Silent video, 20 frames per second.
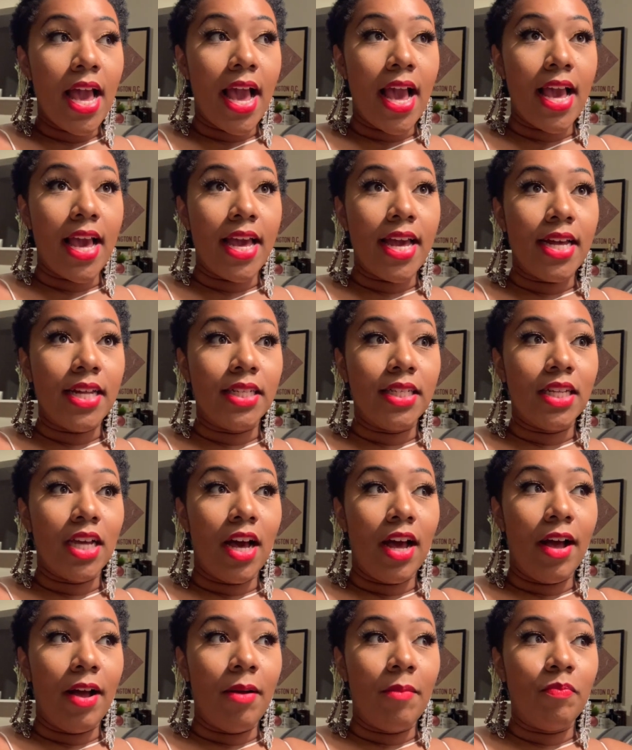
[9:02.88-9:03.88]
and
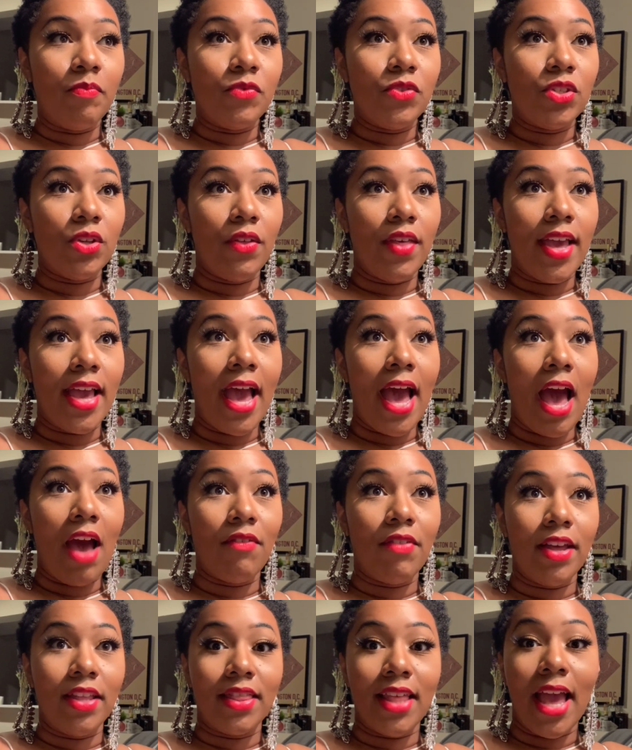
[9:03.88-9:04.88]
um, so they
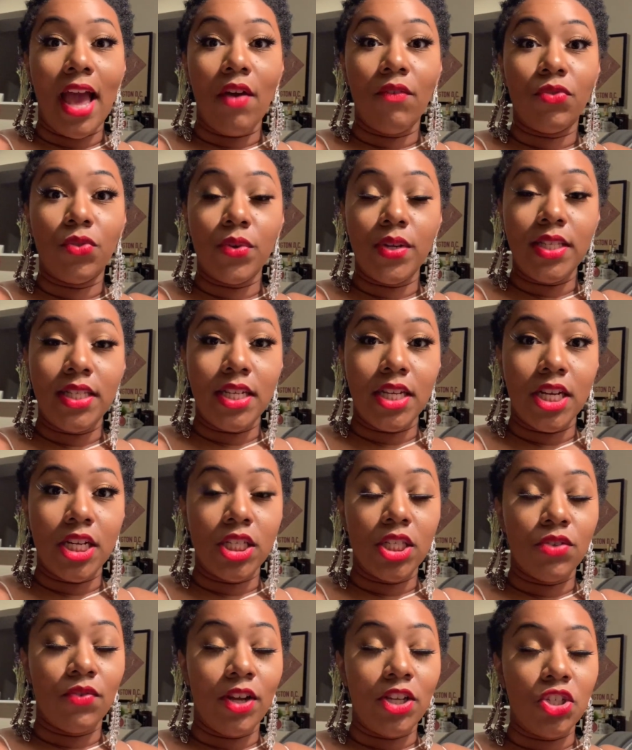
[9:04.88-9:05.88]
have like, they have three
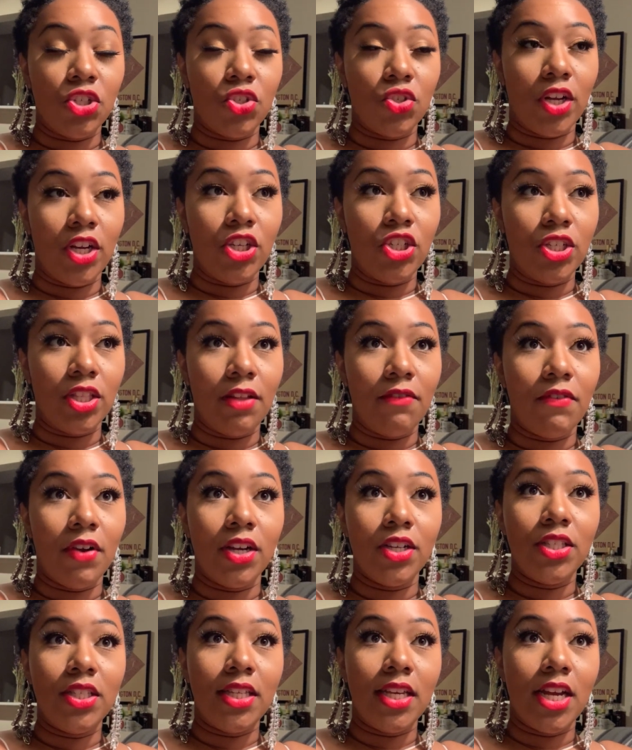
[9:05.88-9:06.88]
tiers to registration. The
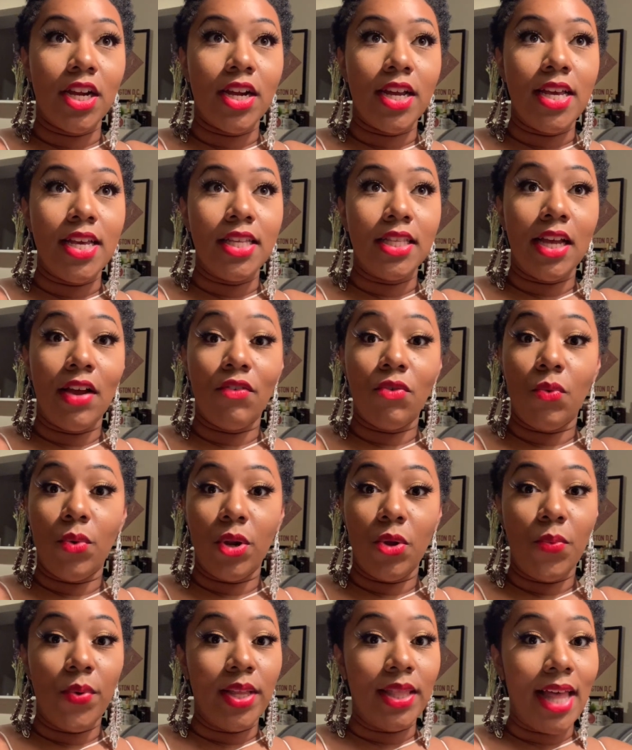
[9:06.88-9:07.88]
first tier is
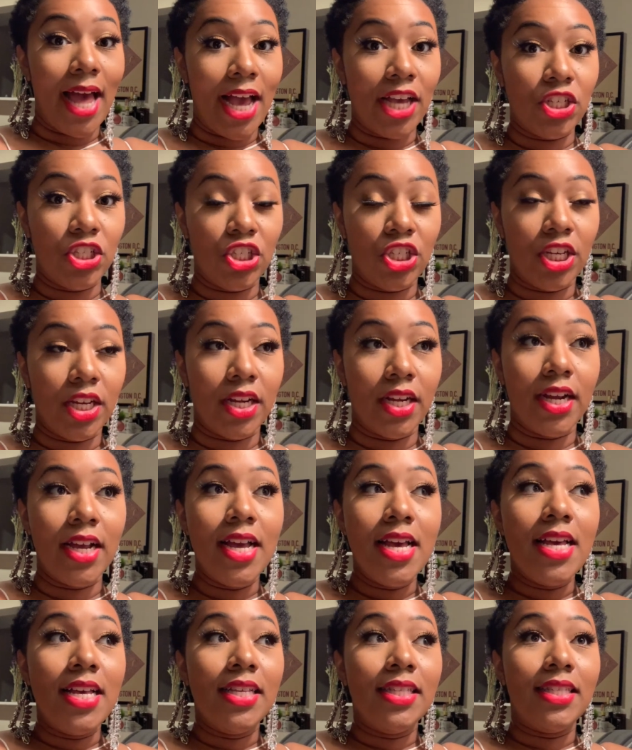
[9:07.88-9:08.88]
everyone who went last year.
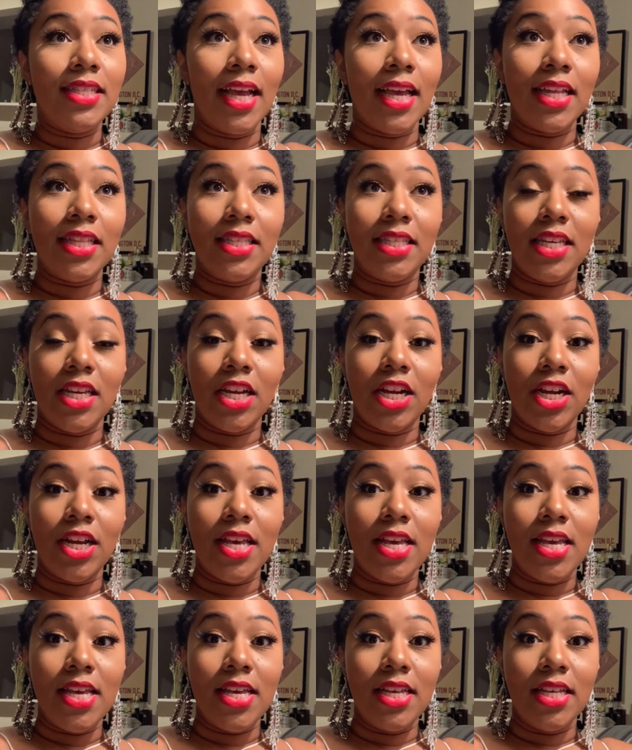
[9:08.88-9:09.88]
Second tier
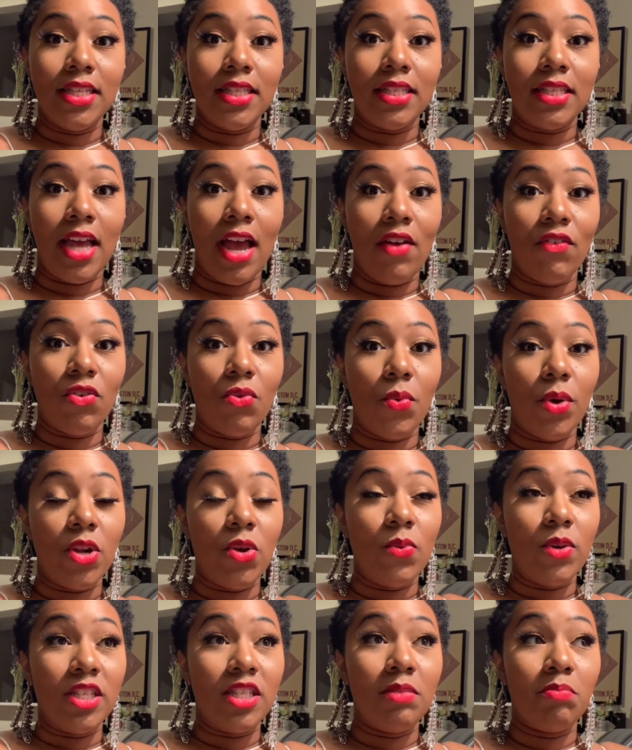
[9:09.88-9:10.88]
is everyone
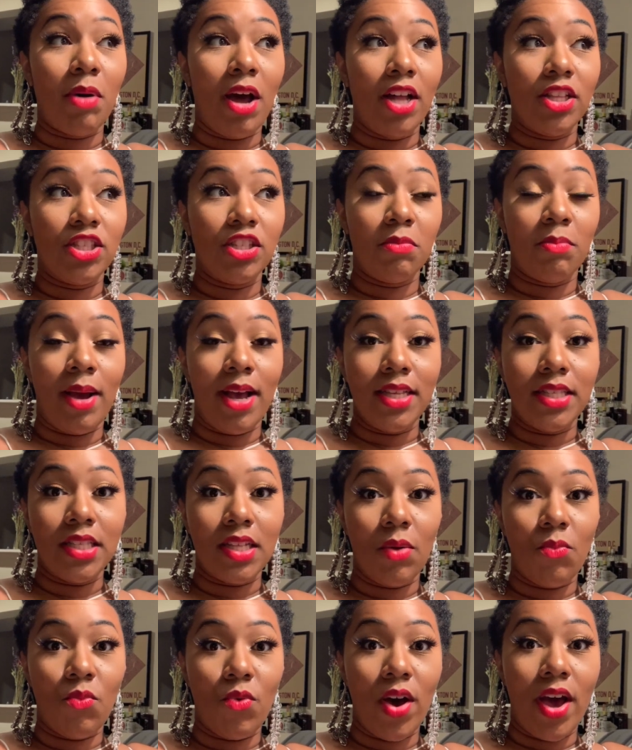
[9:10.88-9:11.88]
who was sponsored by
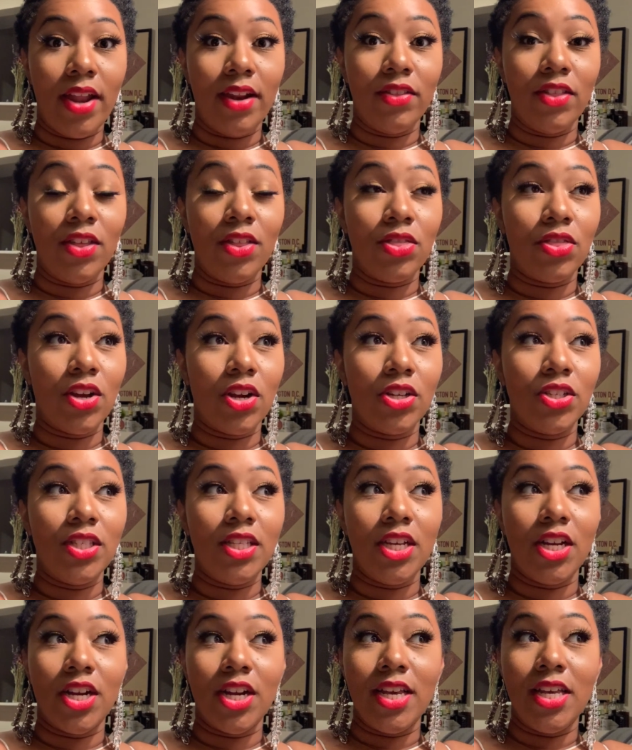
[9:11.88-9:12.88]
someone. And then third
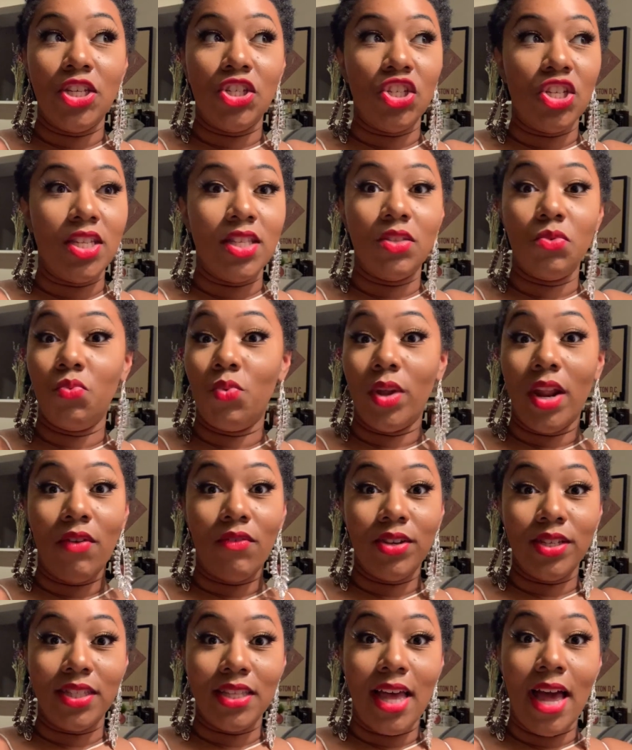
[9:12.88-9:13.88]
tier is just
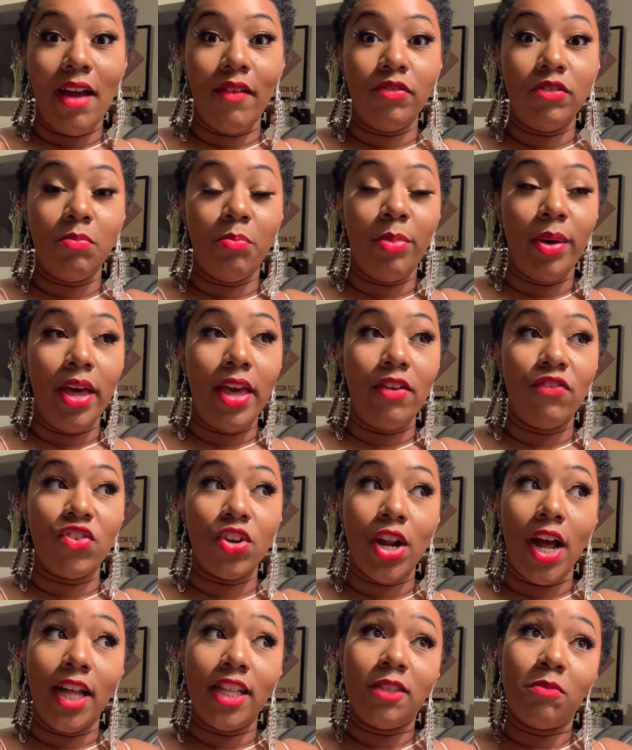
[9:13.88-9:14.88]
whatever's left. But if
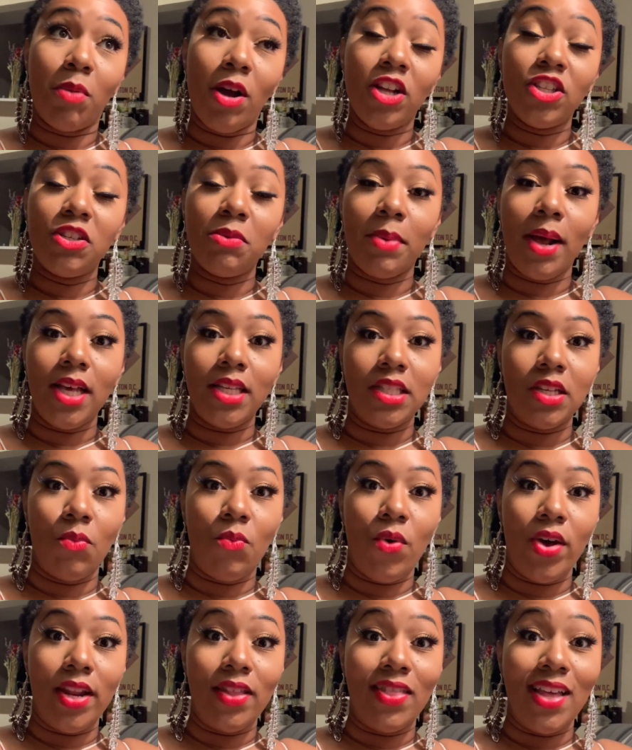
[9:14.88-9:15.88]
you're not sponsored by
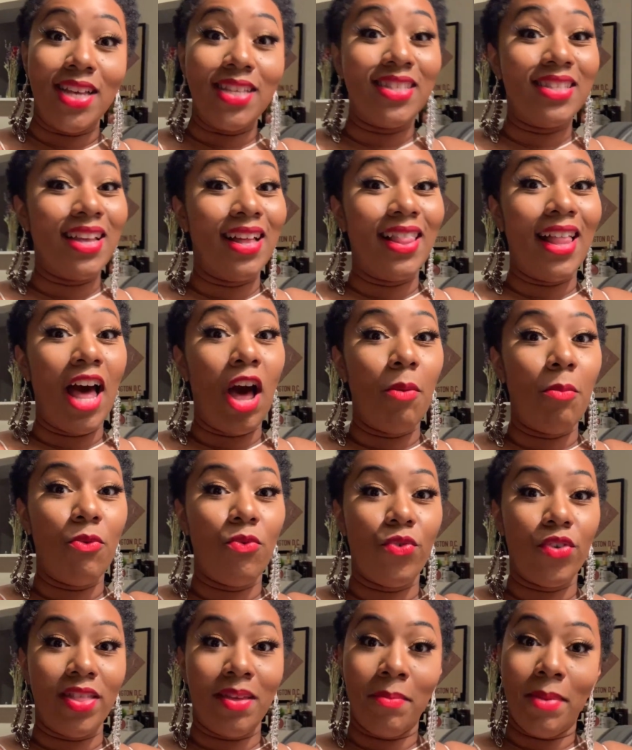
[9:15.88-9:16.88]
someone and they sell out
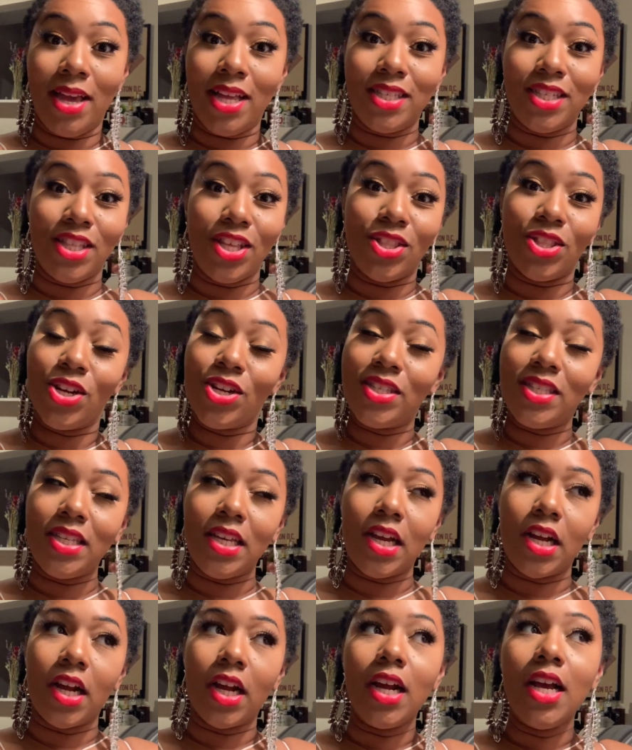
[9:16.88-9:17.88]
before they make it to the third
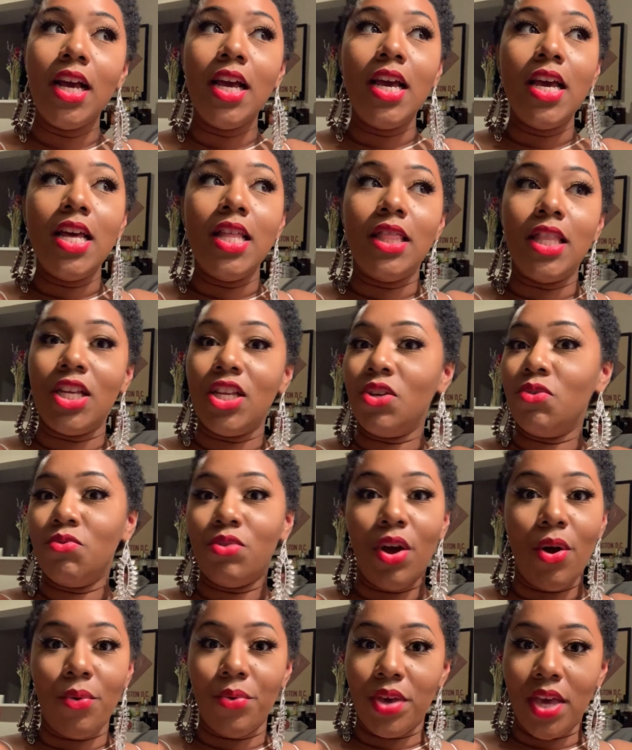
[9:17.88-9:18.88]
tier, then you
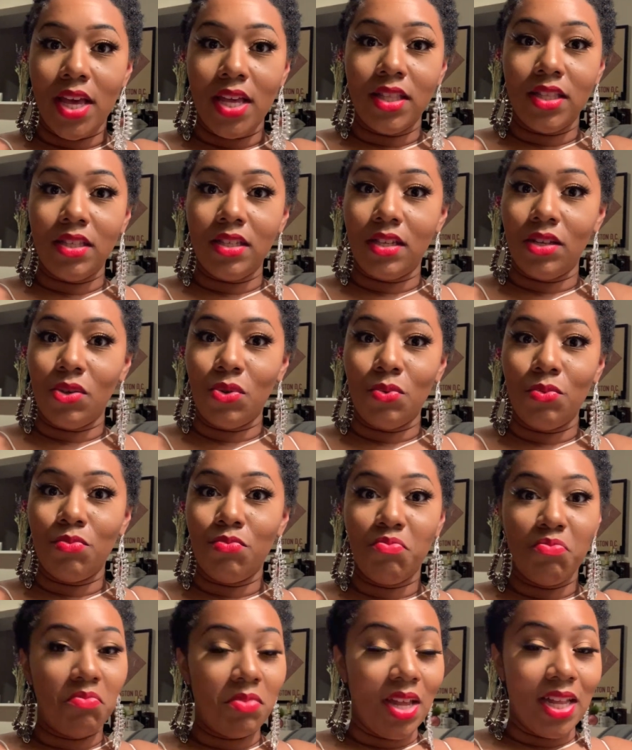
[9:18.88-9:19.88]
don't get to
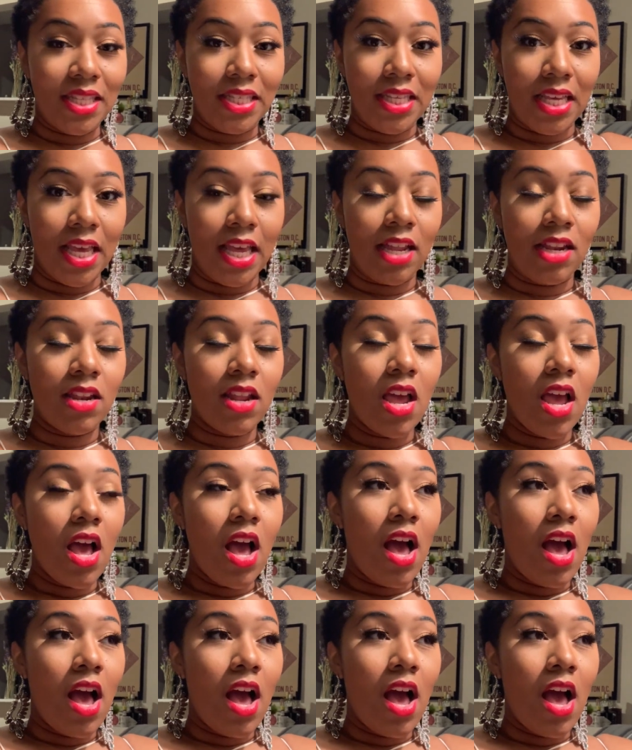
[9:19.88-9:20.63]
attend.